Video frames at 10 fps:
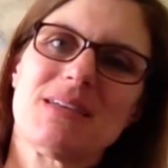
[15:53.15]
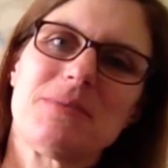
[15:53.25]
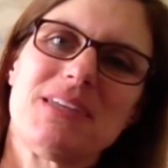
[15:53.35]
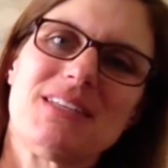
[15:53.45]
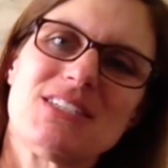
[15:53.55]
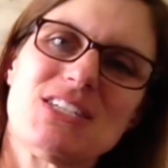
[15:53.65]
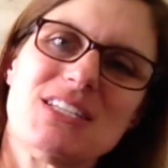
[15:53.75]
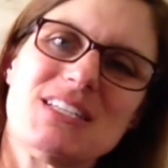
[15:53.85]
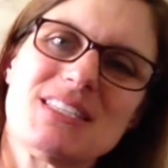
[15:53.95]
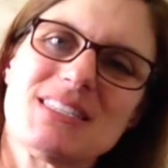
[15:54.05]
I mean,
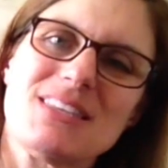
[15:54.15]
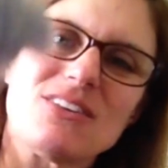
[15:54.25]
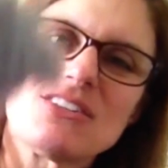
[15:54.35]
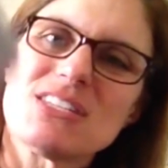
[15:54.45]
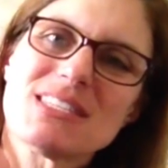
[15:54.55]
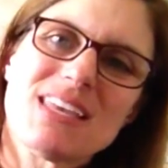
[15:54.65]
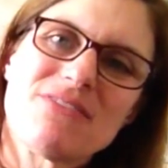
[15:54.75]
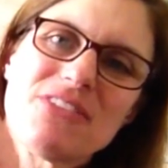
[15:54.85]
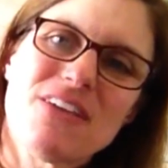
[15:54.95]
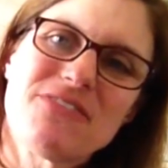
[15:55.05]
they're just like
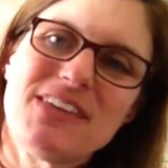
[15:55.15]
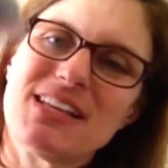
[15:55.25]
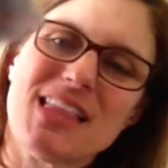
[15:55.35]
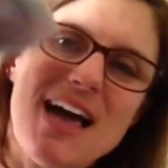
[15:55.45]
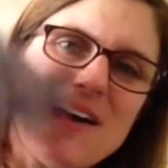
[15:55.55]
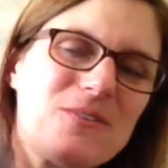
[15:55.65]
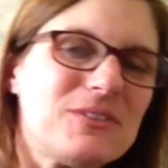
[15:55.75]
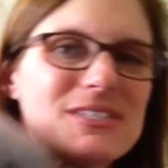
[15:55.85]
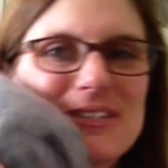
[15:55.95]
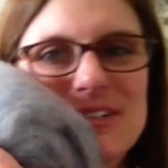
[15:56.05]
fluffy
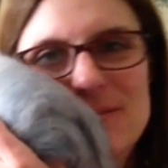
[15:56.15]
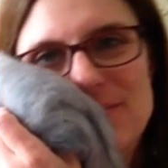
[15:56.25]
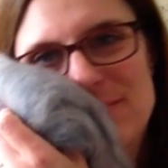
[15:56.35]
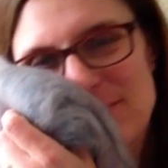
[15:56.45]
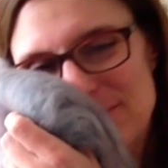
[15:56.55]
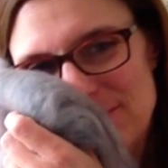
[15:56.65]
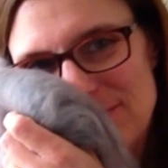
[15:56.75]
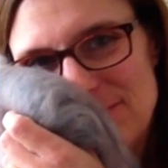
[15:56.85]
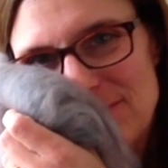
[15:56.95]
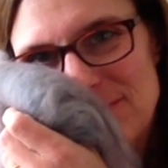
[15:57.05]
clouds. And
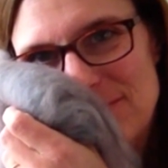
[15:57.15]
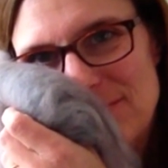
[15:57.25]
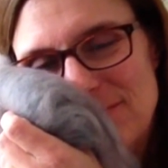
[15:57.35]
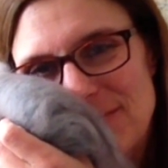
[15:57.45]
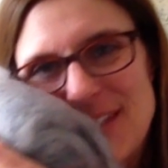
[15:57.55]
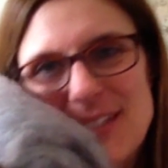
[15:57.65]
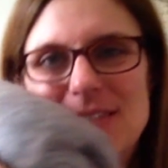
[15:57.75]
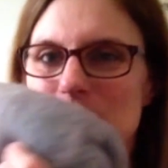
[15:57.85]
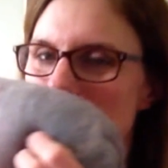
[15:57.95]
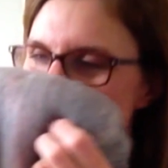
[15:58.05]
they
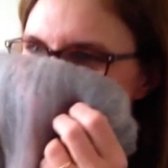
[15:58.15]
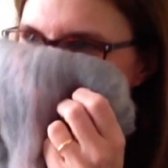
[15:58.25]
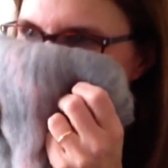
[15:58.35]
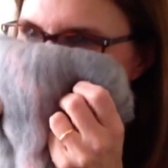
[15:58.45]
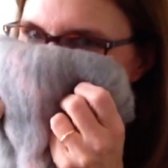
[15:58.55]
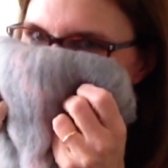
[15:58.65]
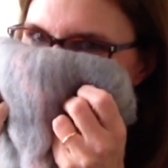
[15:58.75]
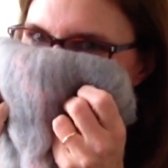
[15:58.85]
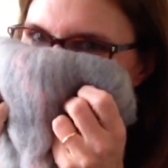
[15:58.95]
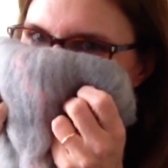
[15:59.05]
smell
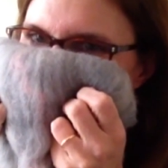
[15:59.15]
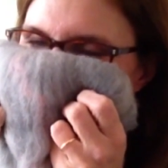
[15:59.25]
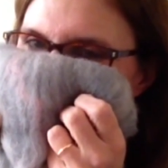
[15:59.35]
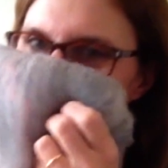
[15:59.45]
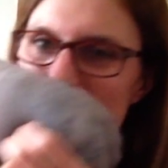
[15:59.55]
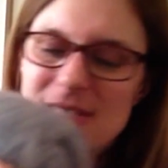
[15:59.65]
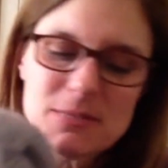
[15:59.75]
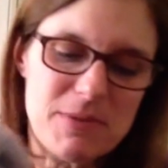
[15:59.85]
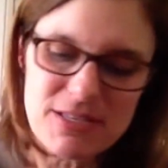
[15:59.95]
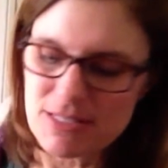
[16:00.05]

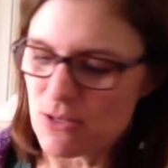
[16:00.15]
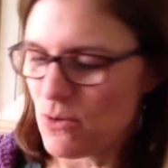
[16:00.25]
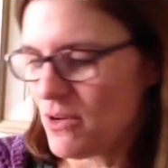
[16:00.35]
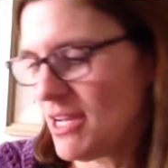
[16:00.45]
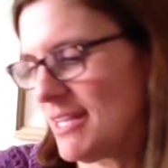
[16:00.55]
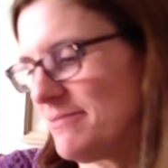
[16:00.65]
so good.